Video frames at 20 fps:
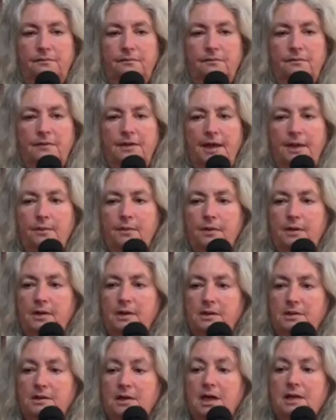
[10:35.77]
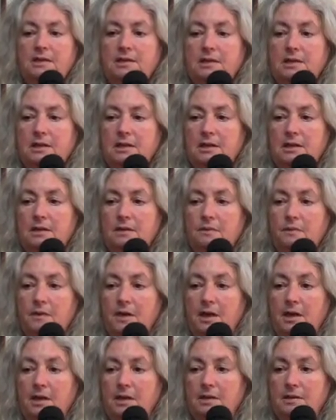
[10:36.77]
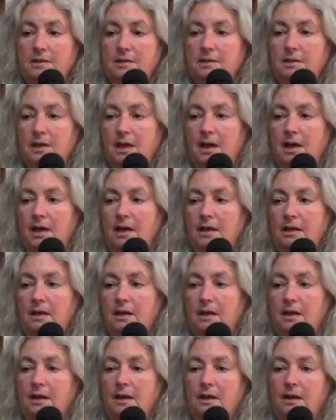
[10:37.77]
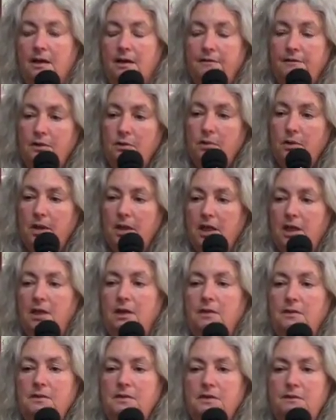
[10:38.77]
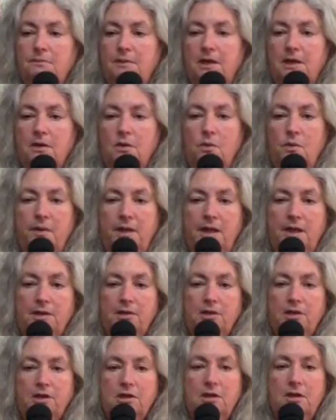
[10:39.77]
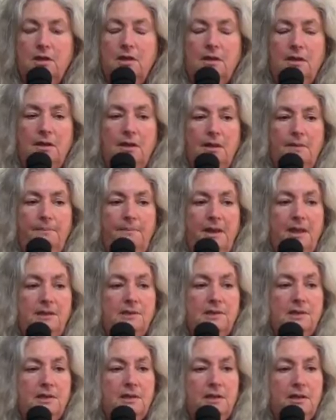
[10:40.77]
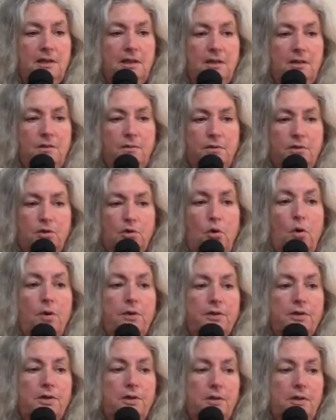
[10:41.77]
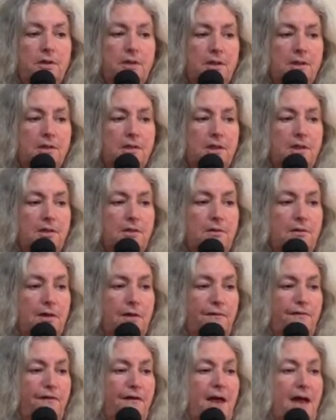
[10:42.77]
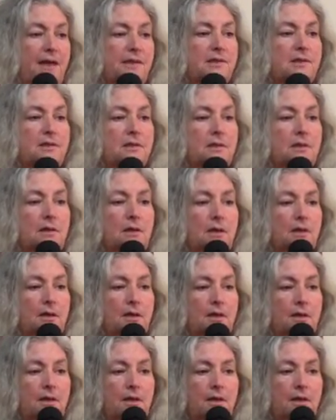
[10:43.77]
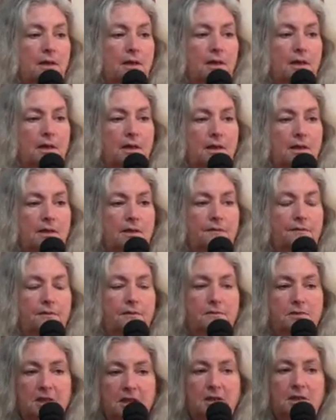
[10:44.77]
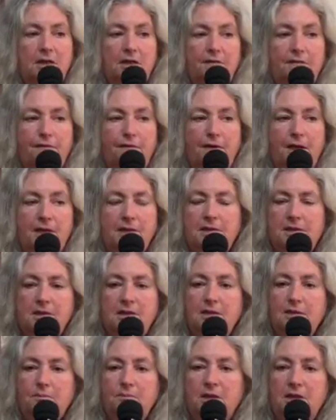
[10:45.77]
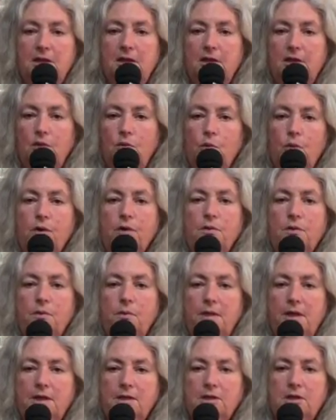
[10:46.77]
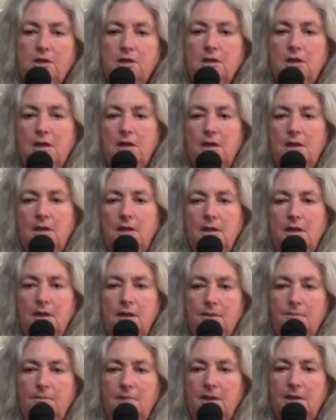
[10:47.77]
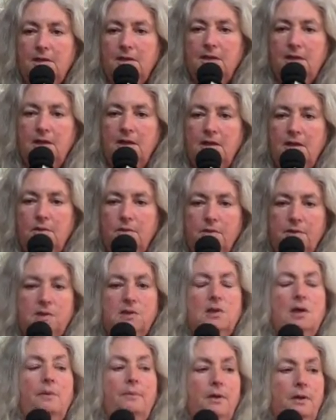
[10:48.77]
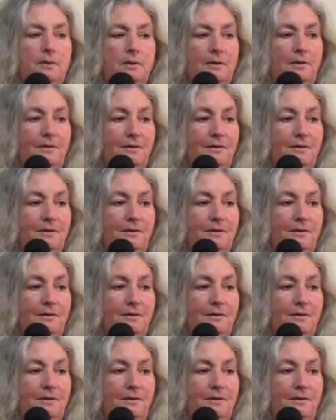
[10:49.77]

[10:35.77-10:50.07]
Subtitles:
they were conducted in ways that if you were accused of being a witch, basically you were tortured until you confessed. And if you didn't confess, it didn't mean that you weren't a witch, it meant that you were stubborn.